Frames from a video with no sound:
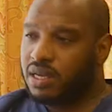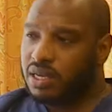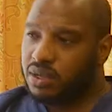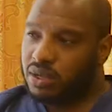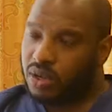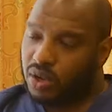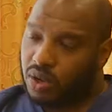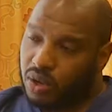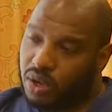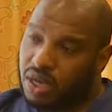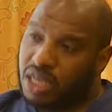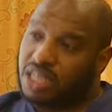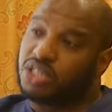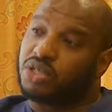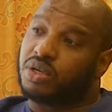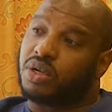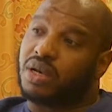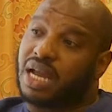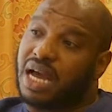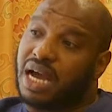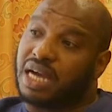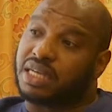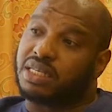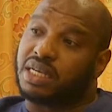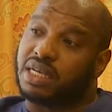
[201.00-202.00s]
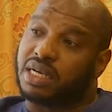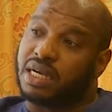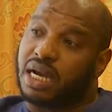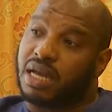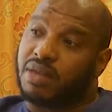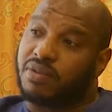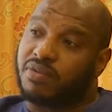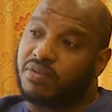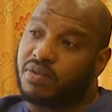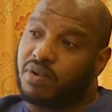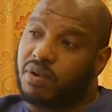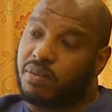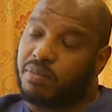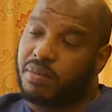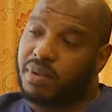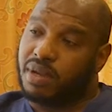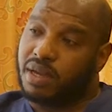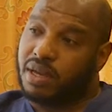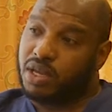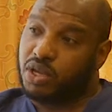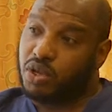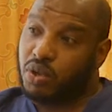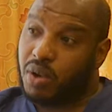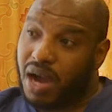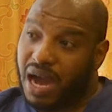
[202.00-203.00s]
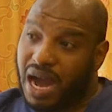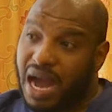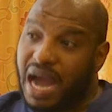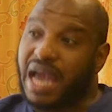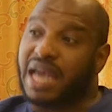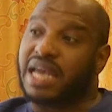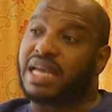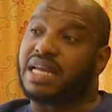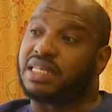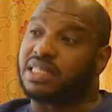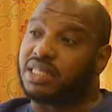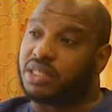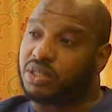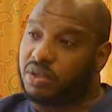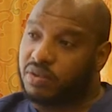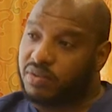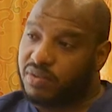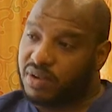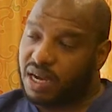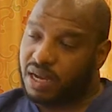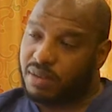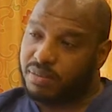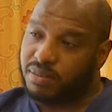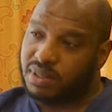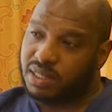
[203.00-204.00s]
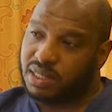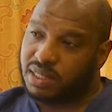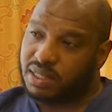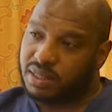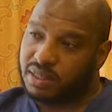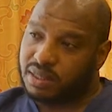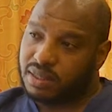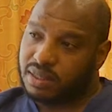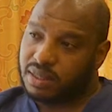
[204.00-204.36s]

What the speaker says: Your cholesterol actually comes from your high intake of carbs.